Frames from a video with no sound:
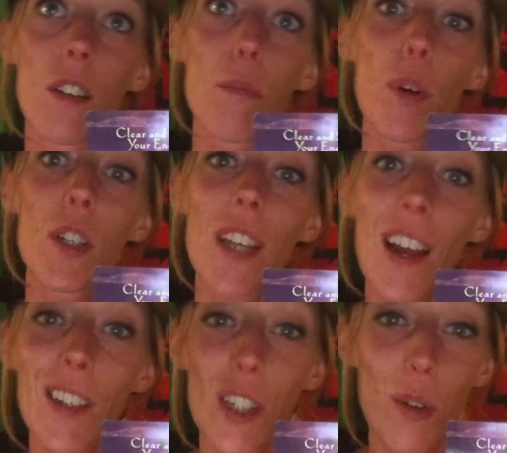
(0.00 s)

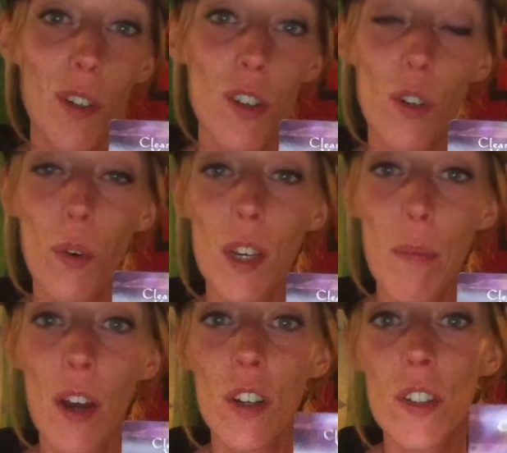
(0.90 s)
protect you as you're going
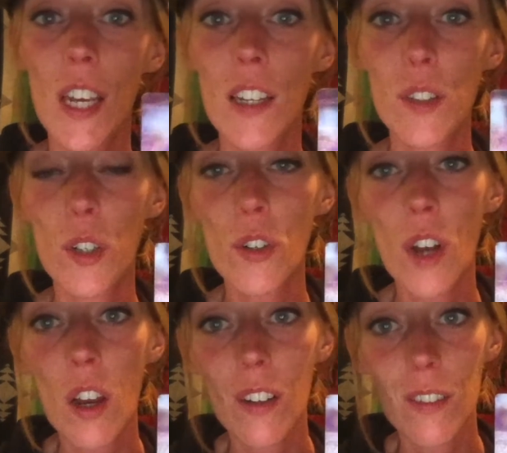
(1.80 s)
about your day. So you're
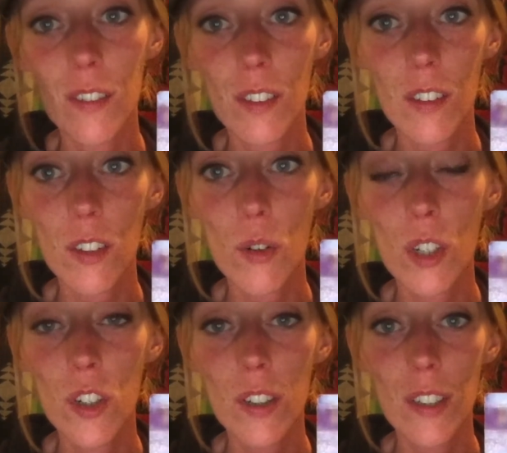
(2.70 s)
not, you
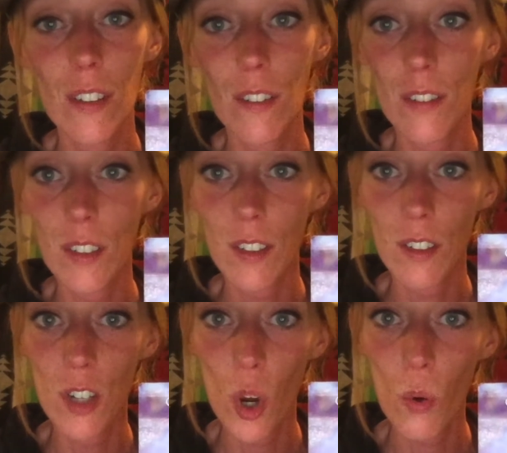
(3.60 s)
can just
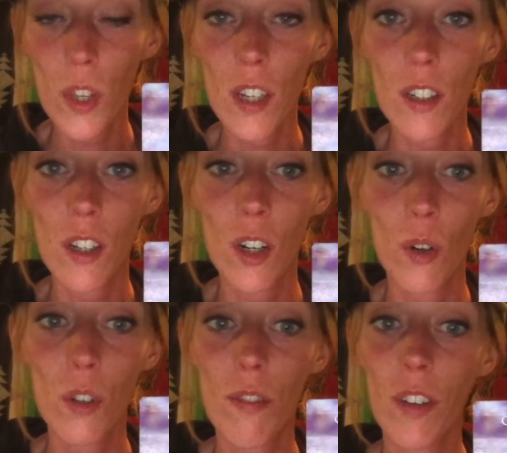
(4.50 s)
know that, you
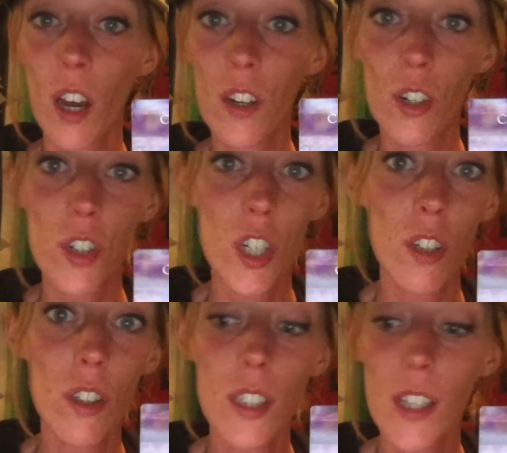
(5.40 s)
know, you've got your shields